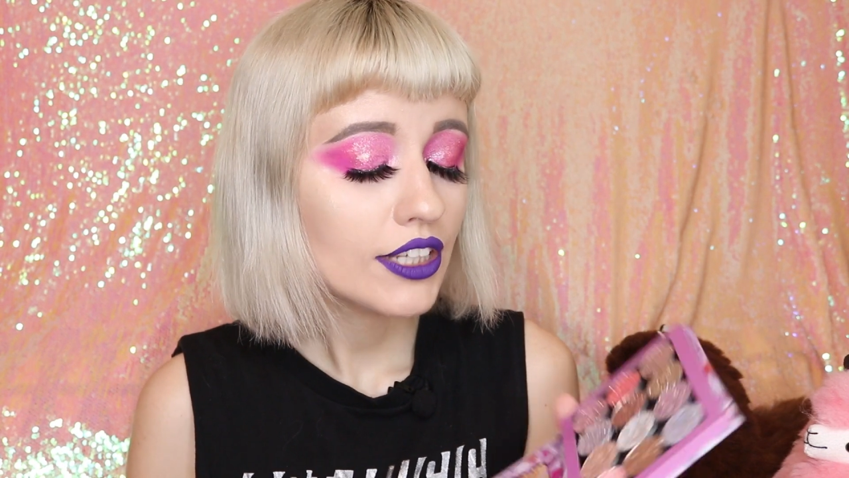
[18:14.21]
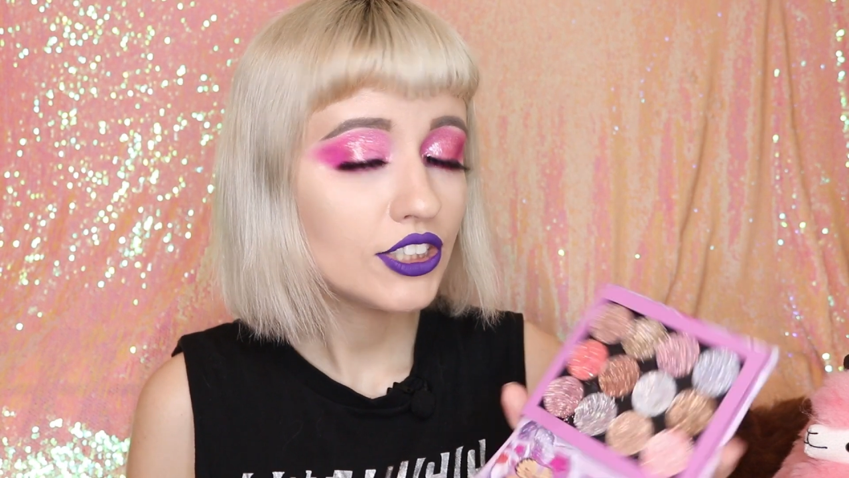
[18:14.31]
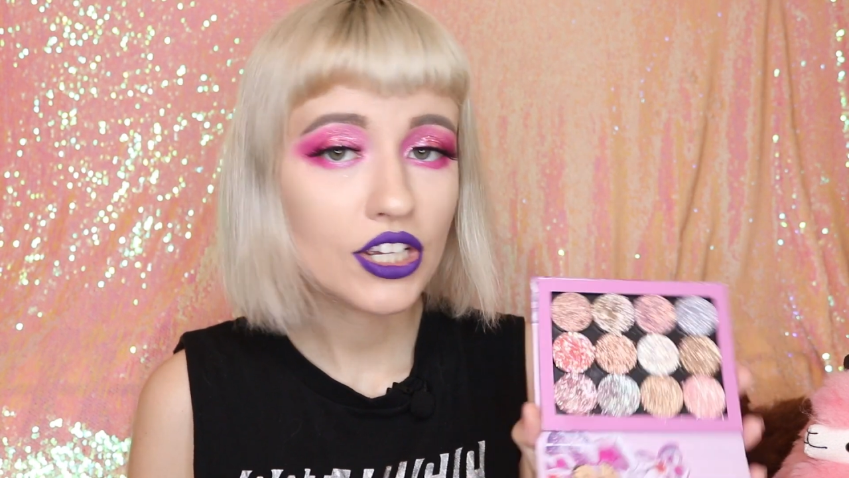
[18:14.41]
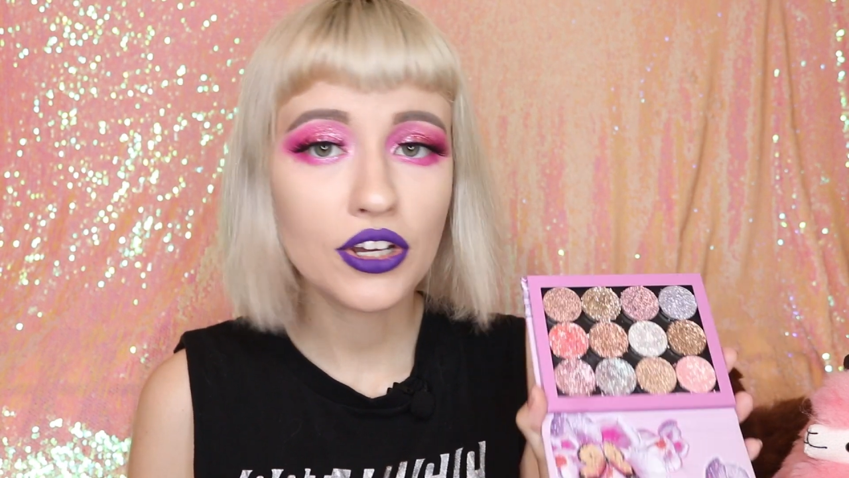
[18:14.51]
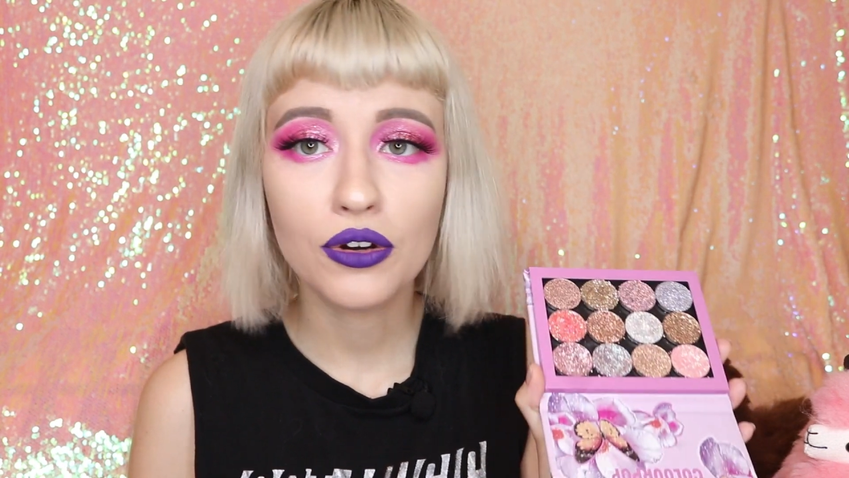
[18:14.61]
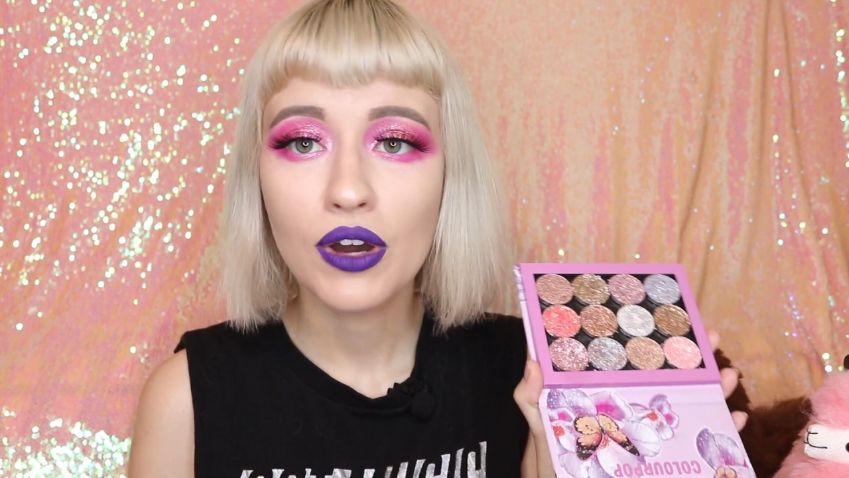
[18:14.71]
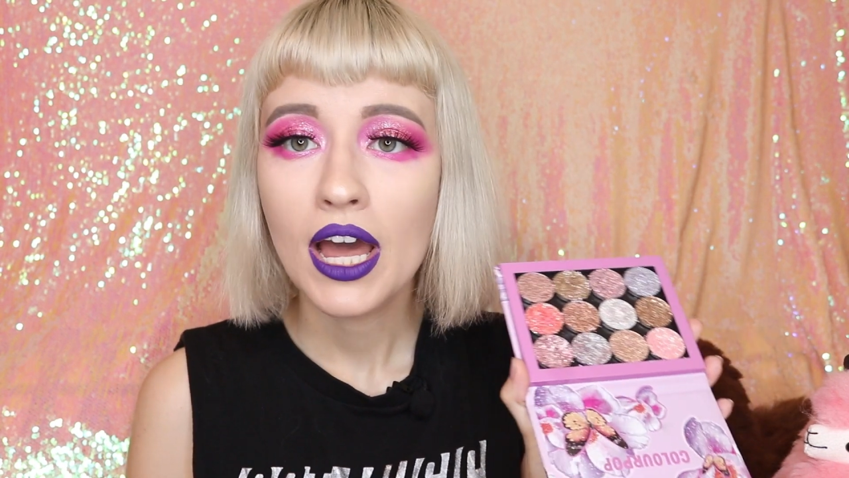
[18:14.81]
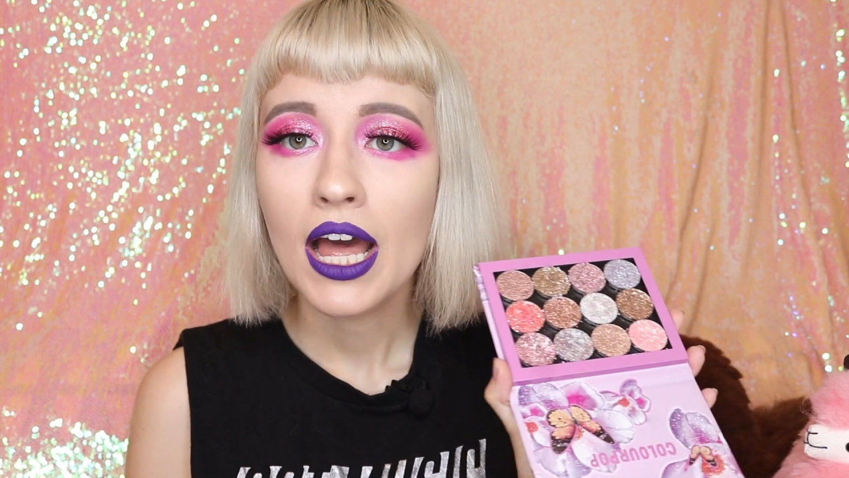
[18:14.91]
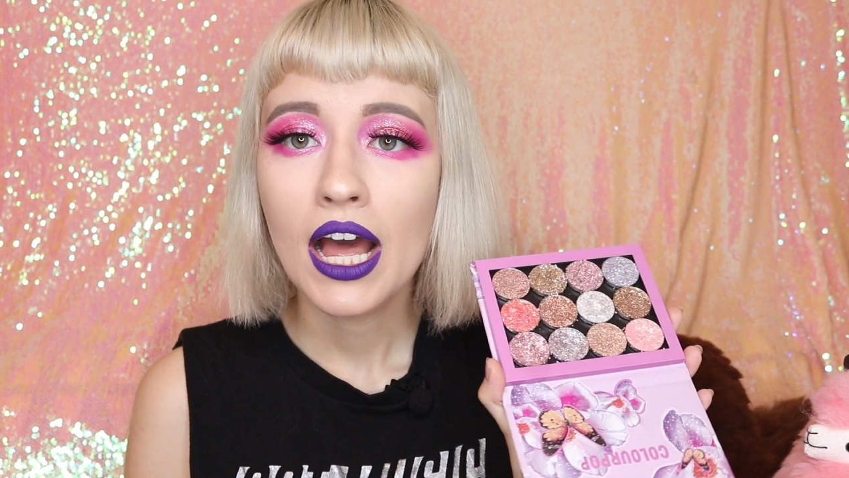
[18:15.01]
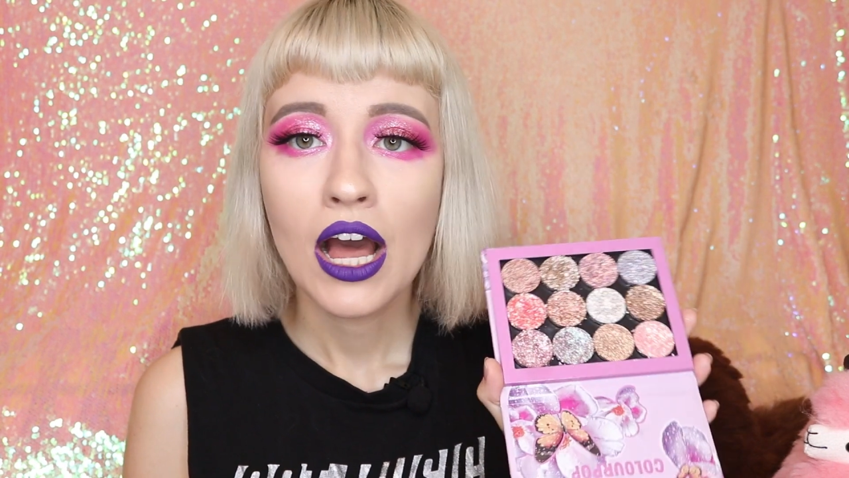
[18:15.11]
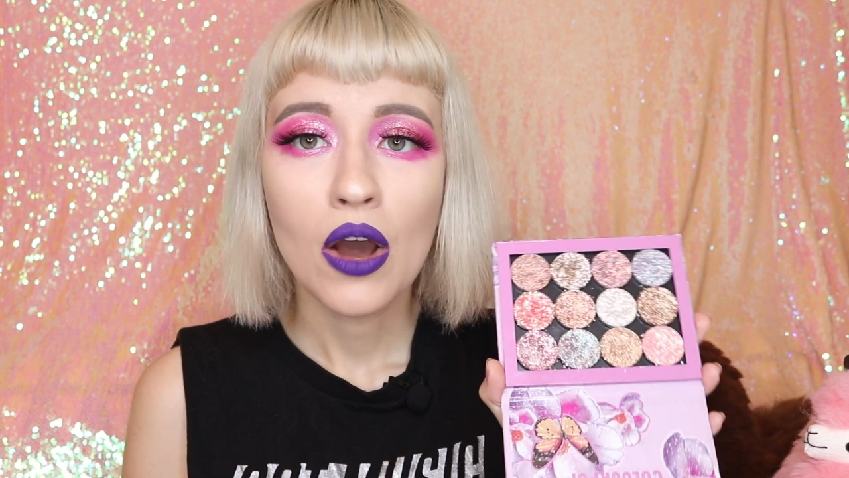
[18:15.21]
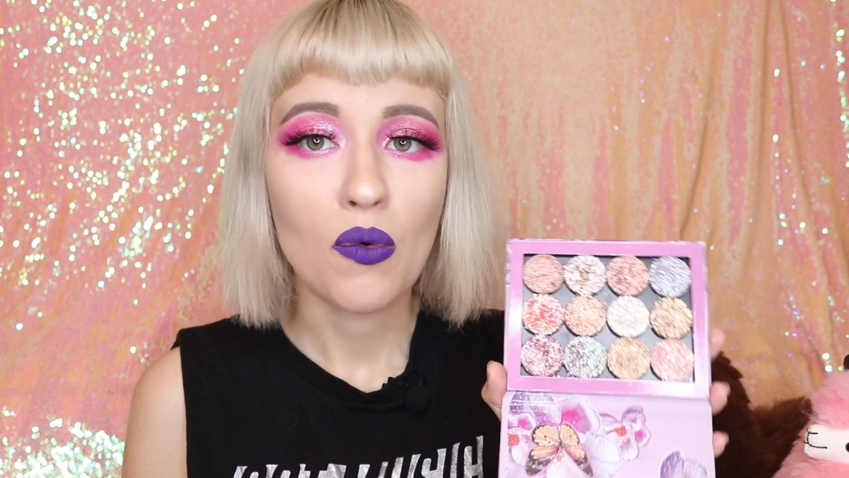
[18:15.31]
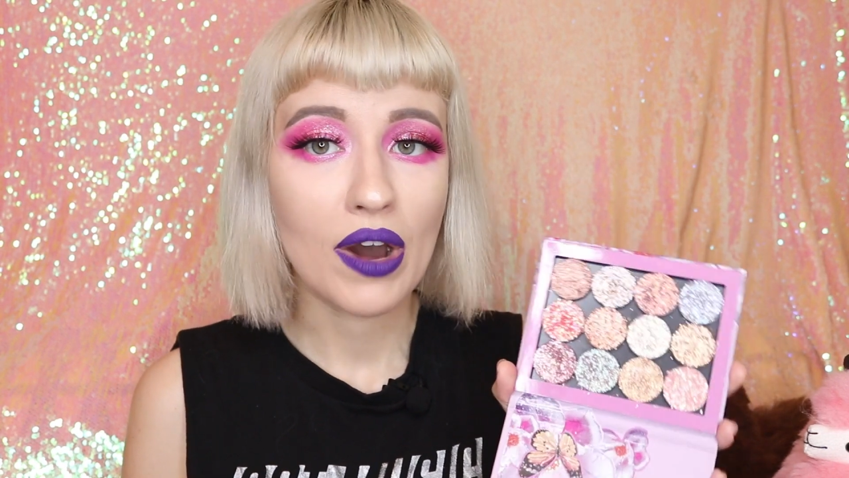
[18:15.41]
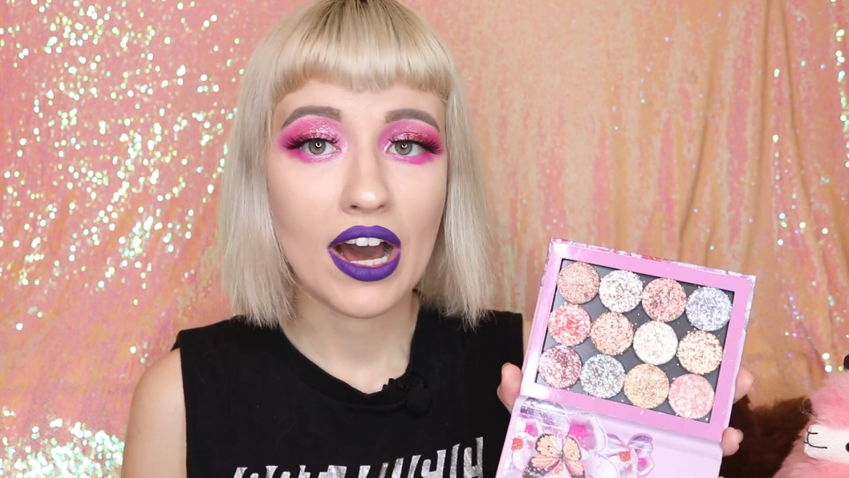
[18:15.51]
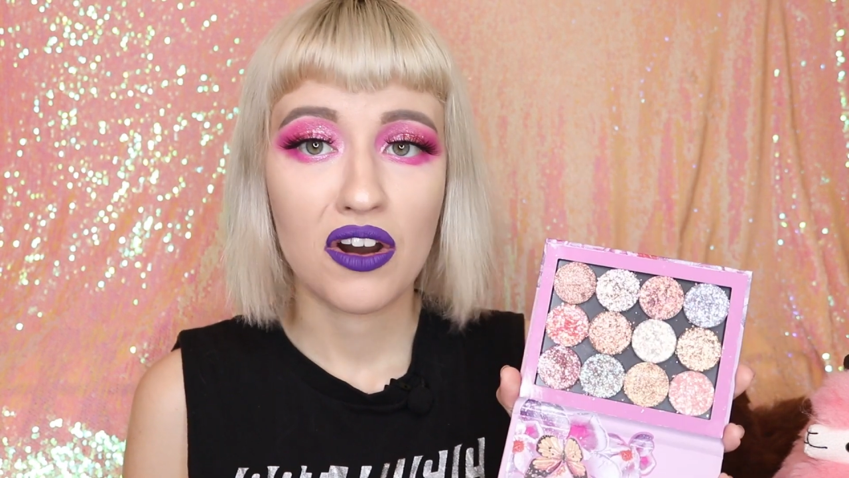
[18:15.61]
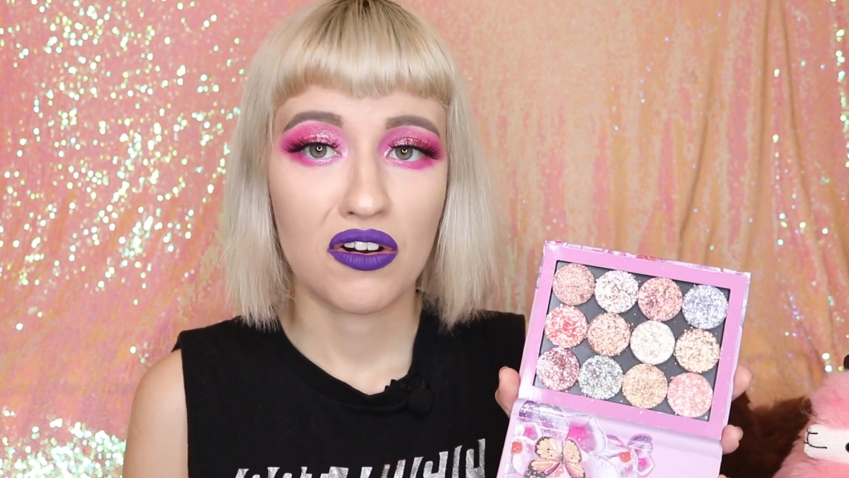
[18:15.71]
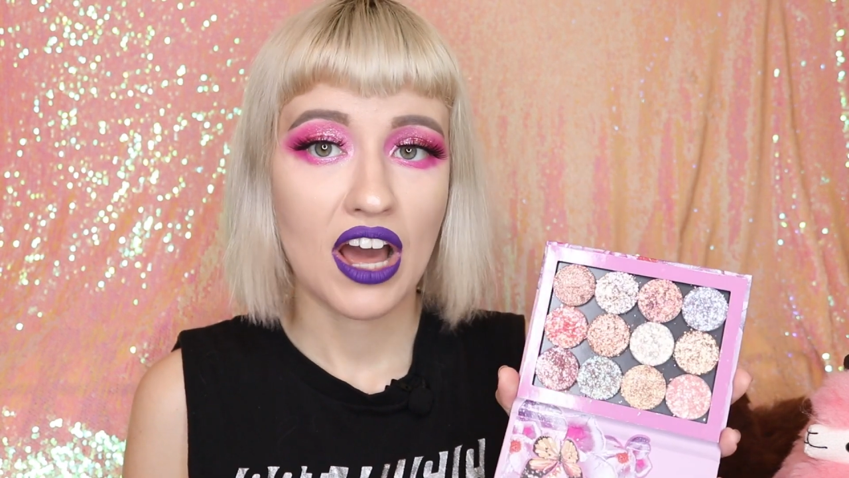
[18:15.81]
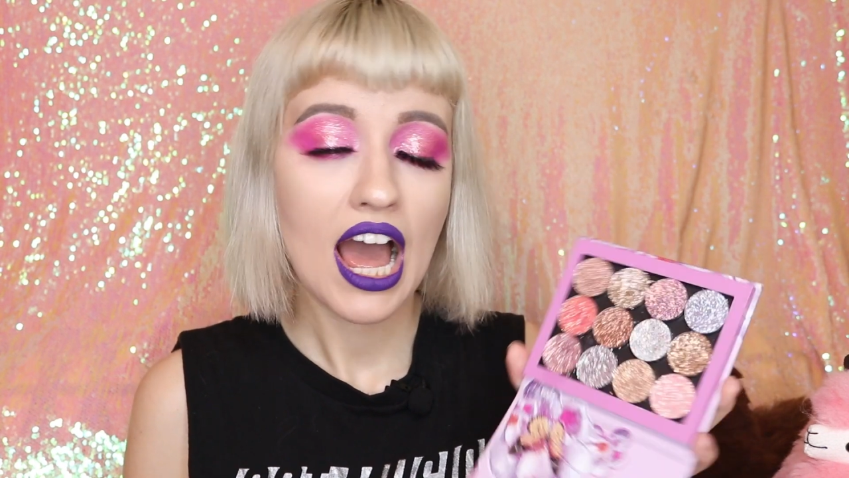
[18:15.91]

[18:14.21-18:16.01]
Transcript: So, wow,